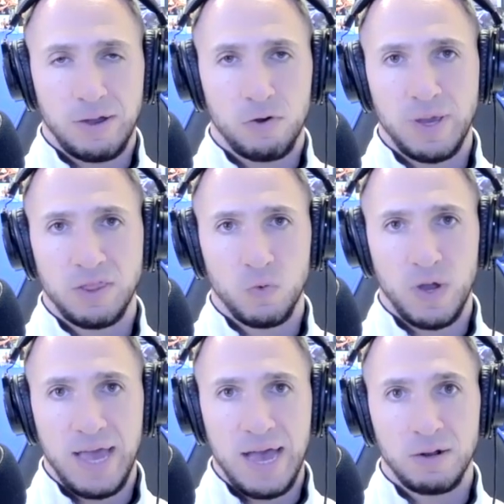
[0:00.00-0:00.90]
made their
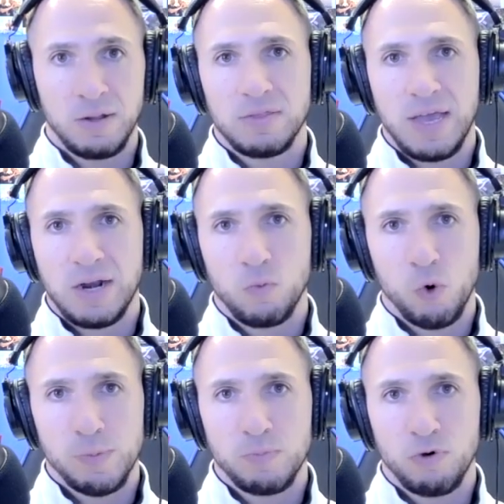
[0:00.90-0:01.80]
way out. They had a
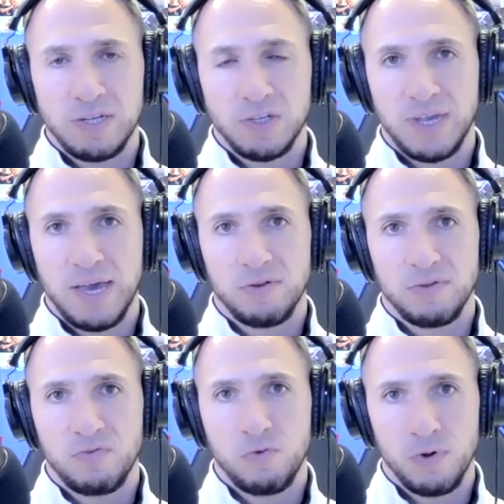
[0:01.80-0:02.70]
warm embrace together,
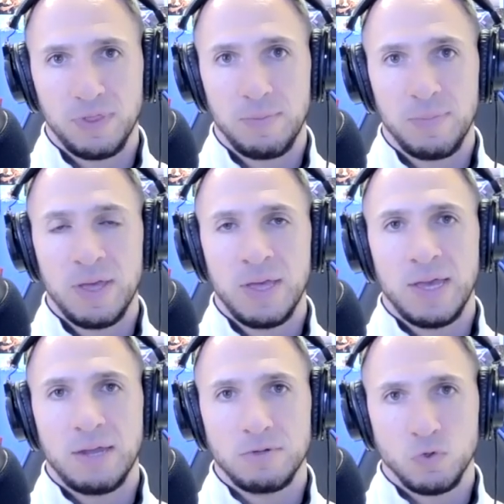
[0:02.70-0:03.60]
the four of them,
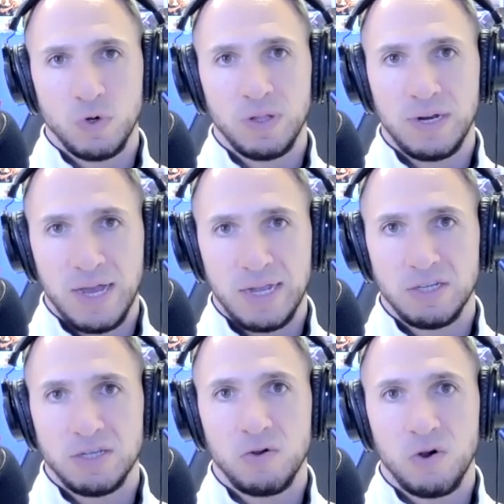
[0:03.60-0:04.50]
and it was really
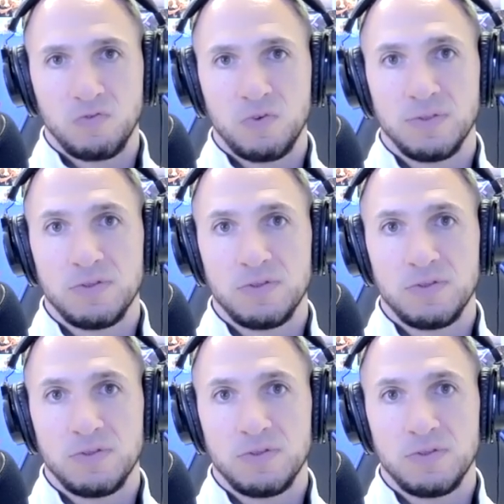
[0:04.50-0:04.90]
nice and heartfelt to